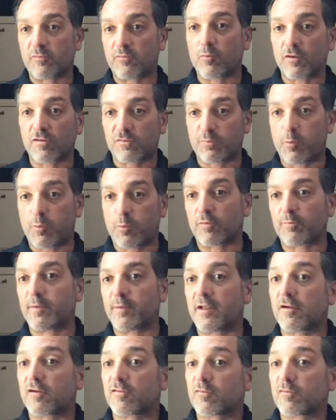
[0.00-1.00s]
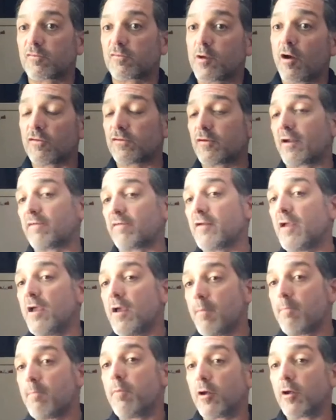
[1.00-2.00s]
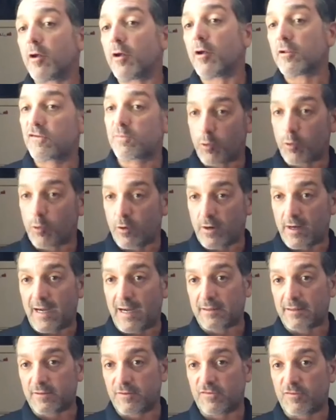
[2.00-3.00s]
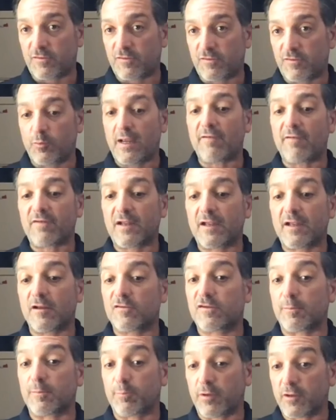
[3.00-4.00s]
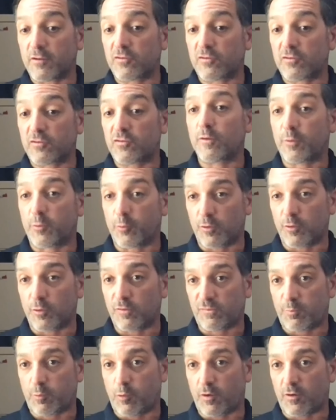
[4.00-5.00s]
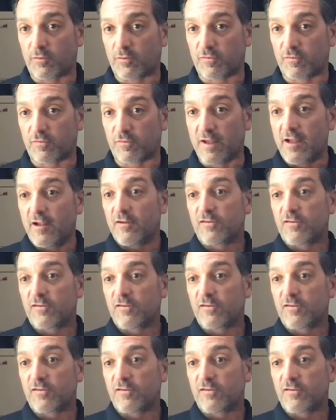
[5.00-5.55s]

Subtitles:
of what sport, because we also have multi-sport athletes and we have kids that play 2 to 3 sports.